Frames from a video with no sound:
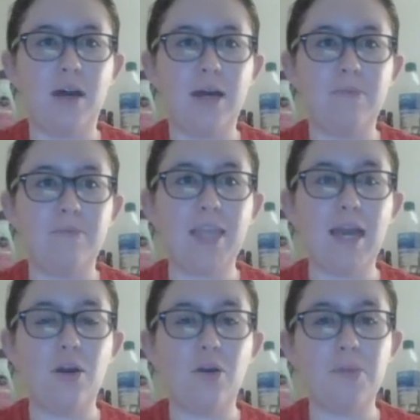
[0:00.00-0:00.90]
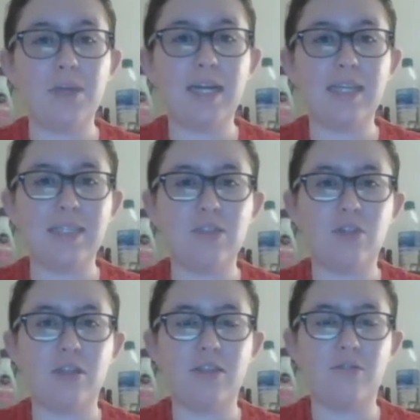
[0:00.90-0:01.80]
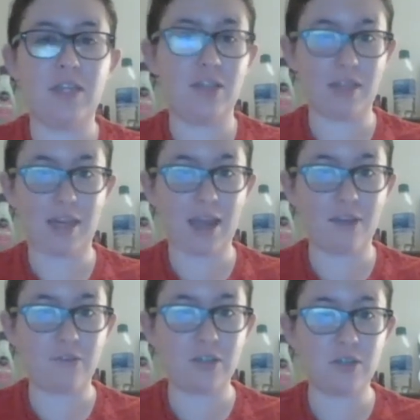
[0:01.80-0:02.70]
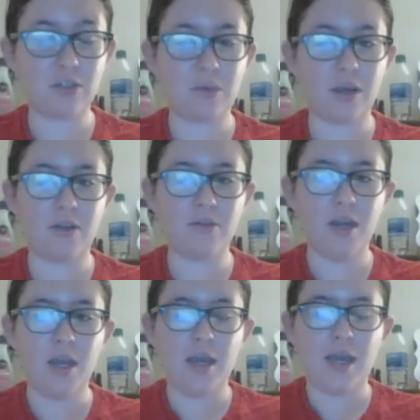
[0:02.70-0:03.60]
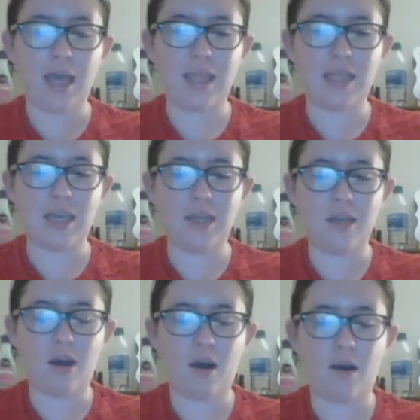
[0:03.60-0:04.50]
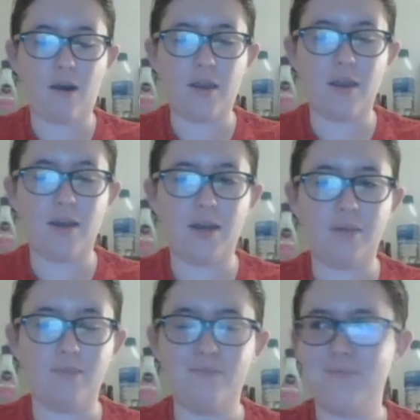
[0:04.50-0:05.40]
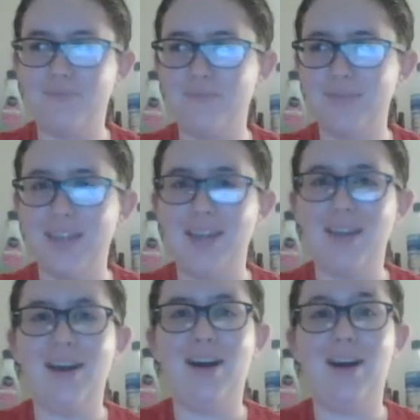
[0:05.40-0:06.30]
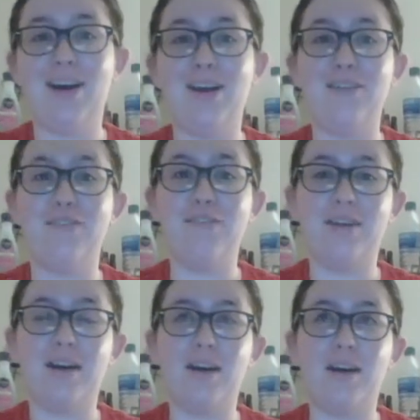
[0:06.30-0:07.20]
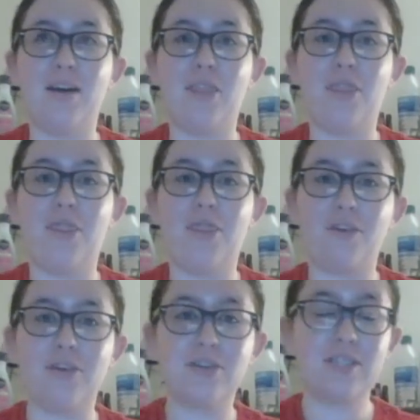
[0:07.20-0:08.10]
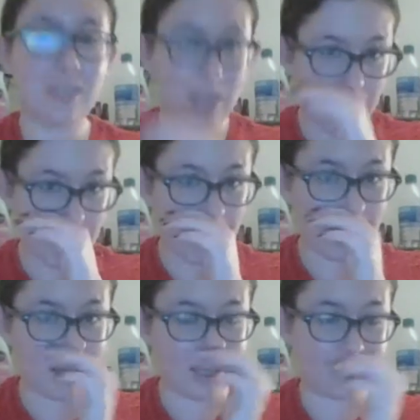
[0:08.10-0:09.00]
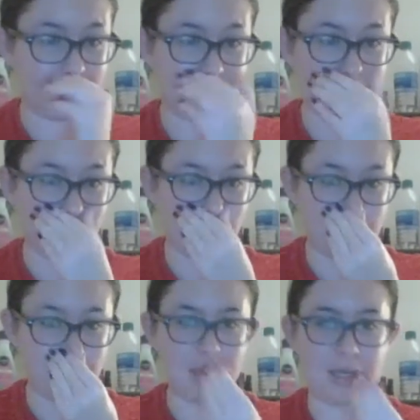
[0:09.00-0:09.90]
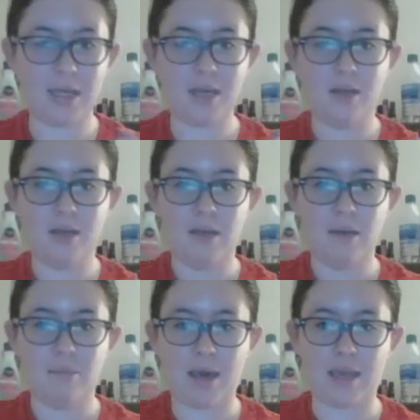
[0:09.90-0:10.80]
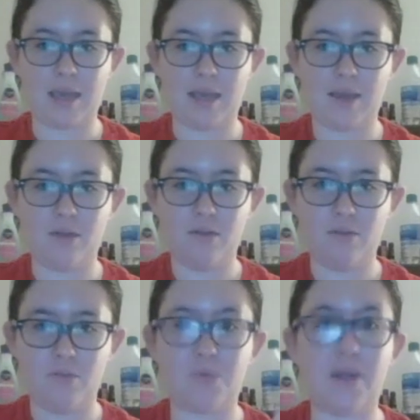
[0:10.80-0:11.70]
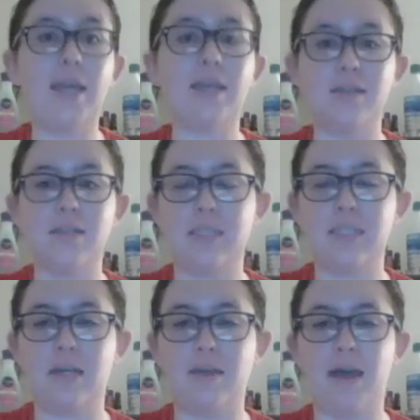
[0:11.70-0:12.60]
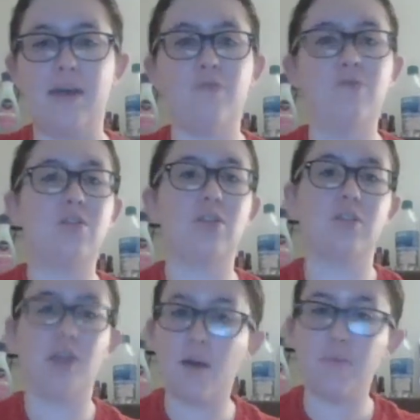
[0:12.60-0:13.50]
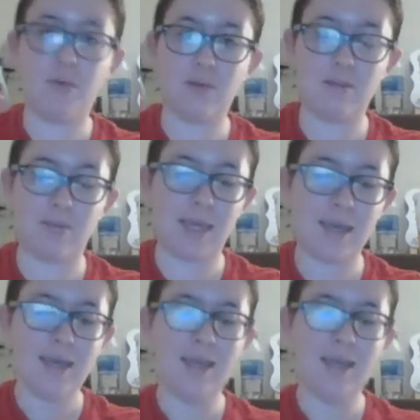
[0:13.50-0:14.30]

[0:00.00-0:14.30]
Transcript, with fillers: um, yeah, hope you guys enjoy the video that I have for you tomorrow, and then on um, on uh, Thursday uh, is going to be my break since I'll have just hubby with me,